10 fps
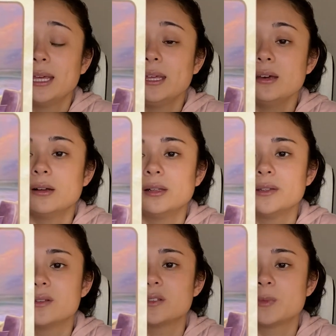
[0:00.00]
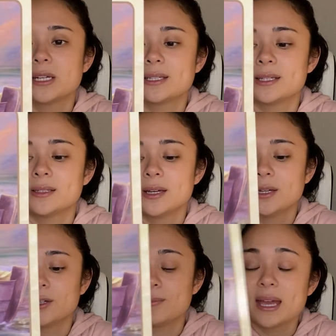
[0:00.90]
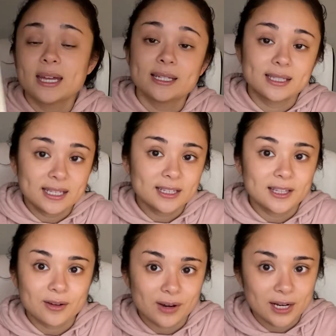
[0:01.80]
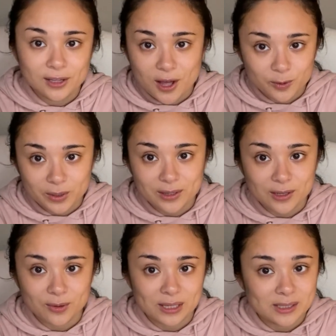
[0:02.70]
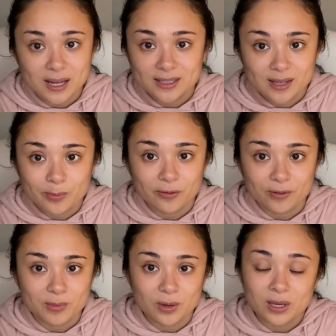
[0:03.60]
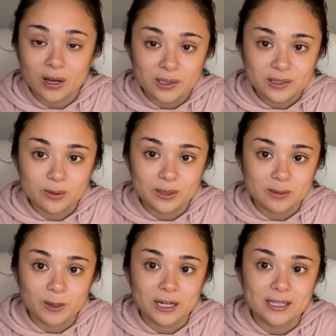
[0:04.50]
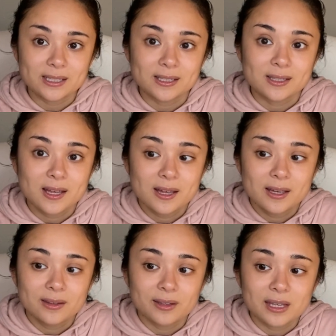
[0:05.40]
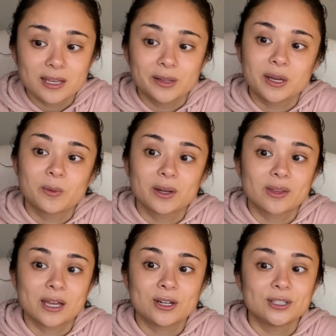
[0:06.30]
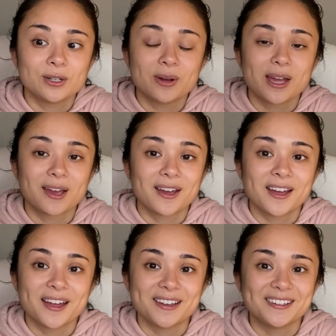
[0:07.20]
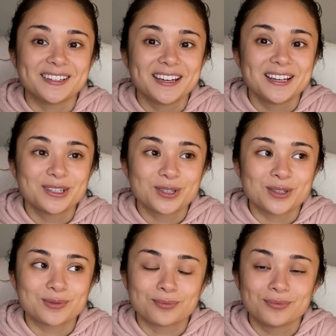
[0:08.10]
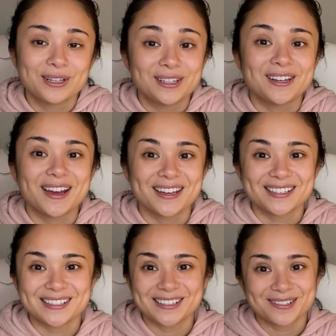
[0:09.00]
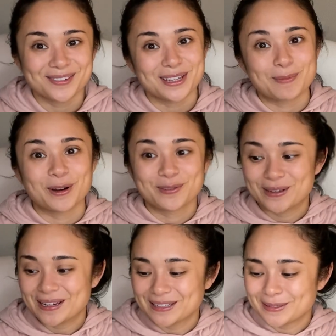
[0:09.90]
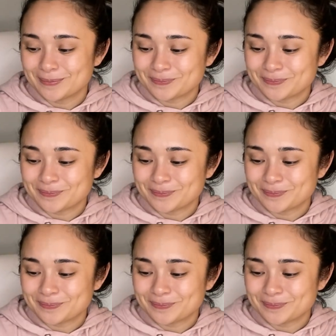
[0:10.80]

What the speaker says: heal in those places, your man is healing right along with you. He's not separate from you. He also experiences the healing work that you're doing, and it's really nice. It's really perfect.